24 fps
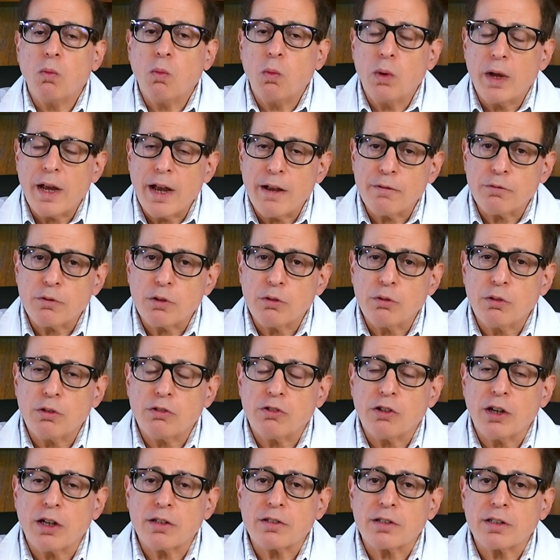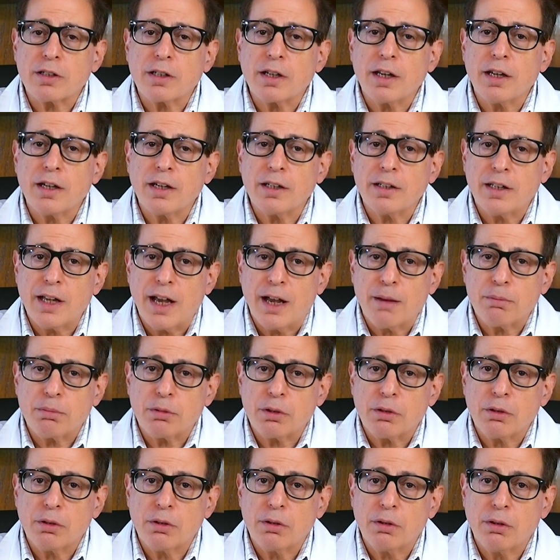We have to adjust and
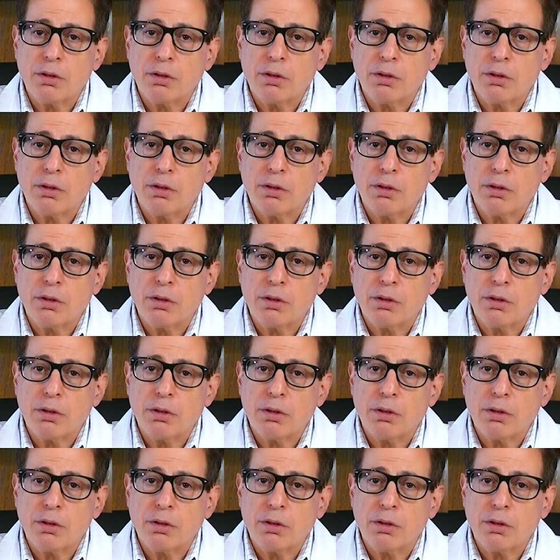adapt.